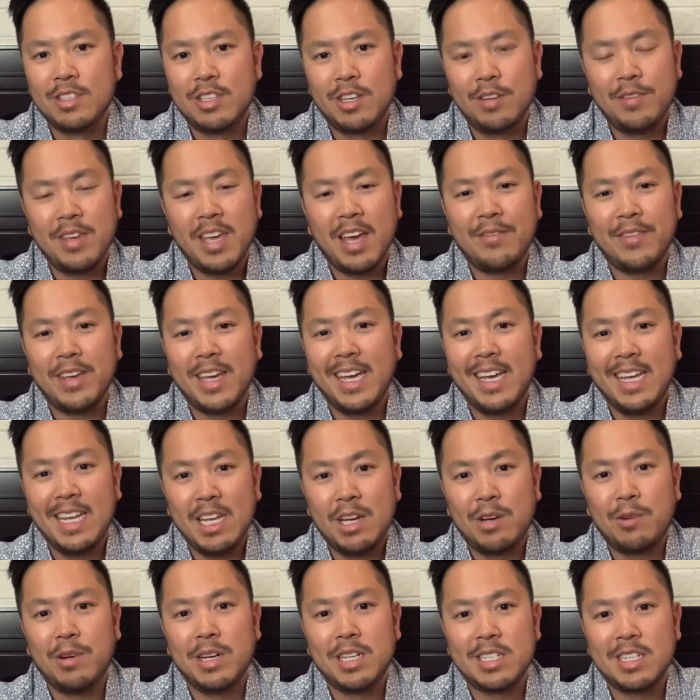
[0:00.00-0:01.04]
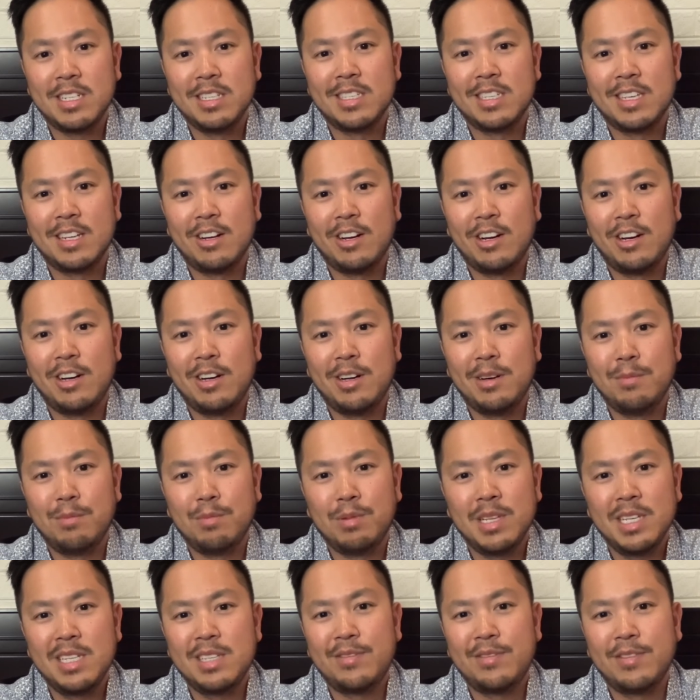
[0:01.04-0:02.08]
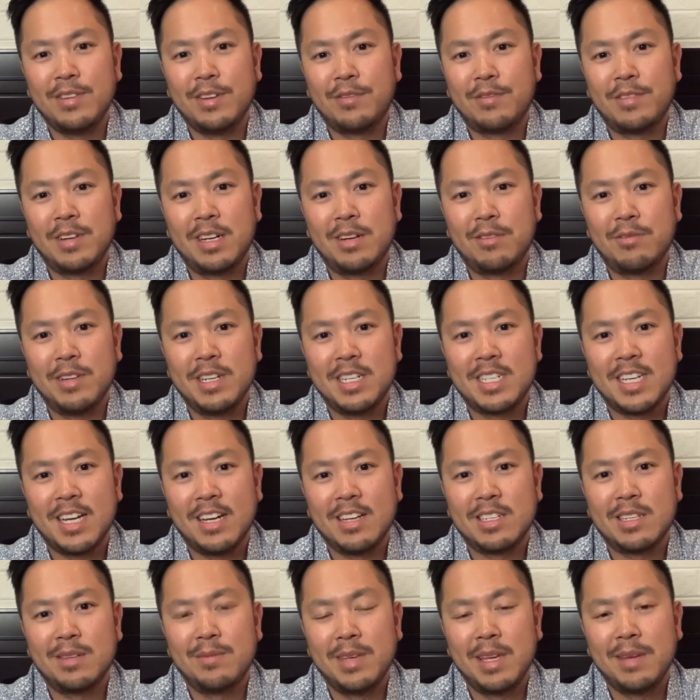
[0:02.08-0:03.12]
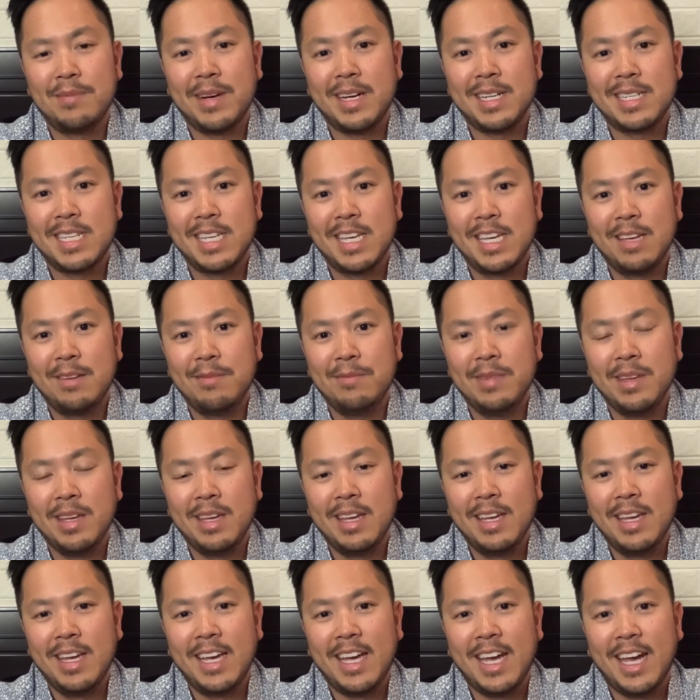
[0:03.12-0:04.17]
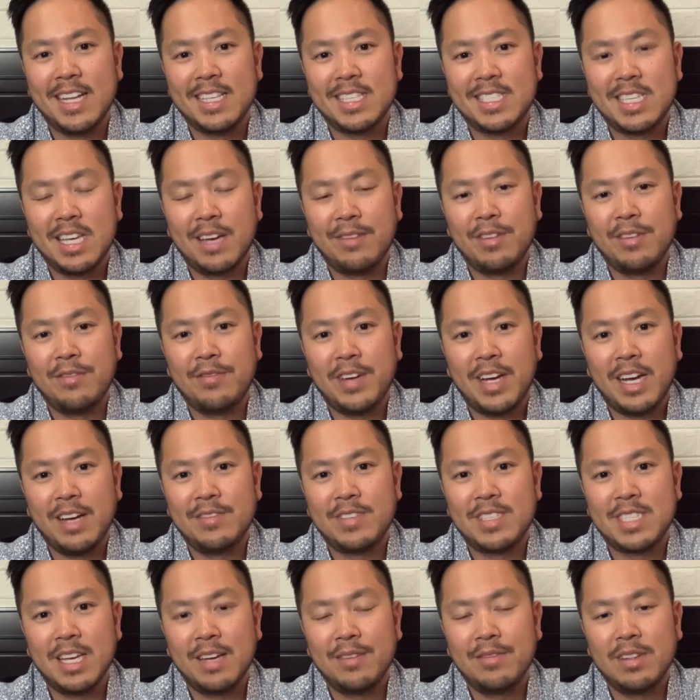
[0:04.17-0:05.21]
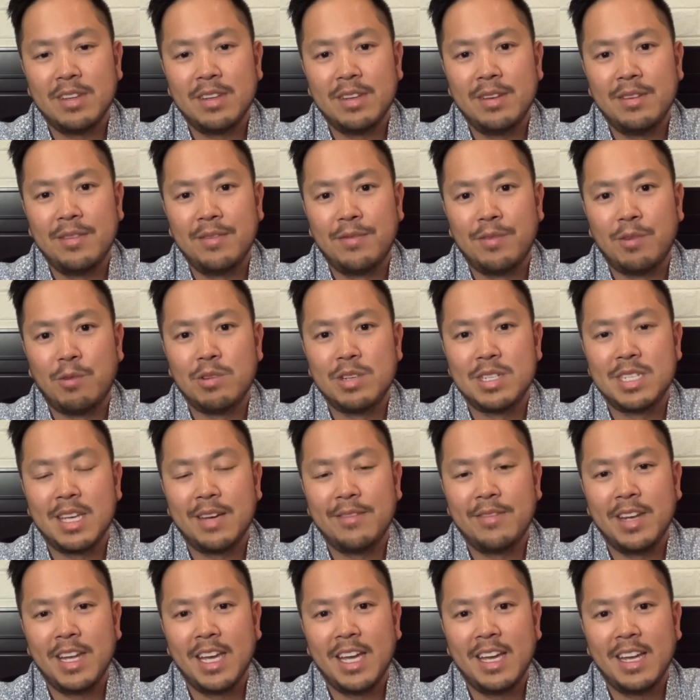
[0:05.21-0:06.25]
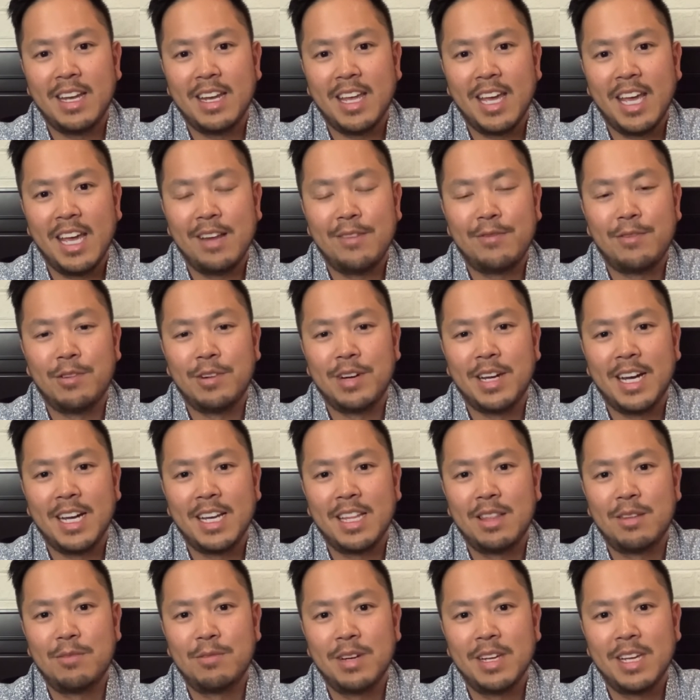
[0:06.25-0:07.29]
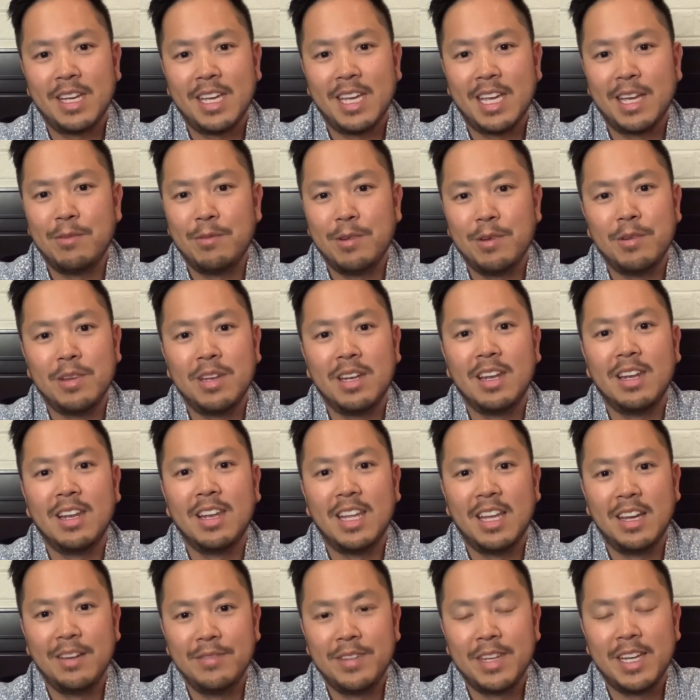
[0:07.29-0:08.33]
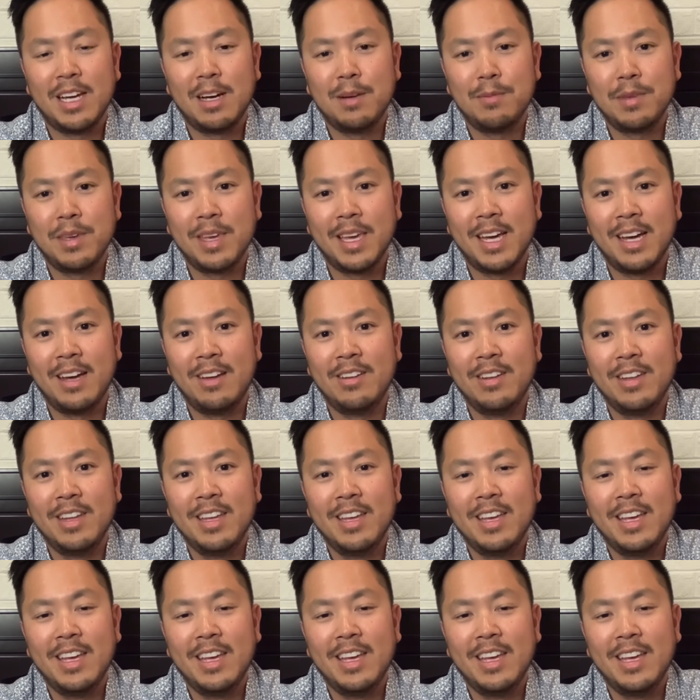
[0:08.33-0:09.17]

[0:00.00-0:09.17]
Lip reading: So if you have any questions at all, please feel free to reach out to me and my team at 757-478-8493, and we would love to help you out.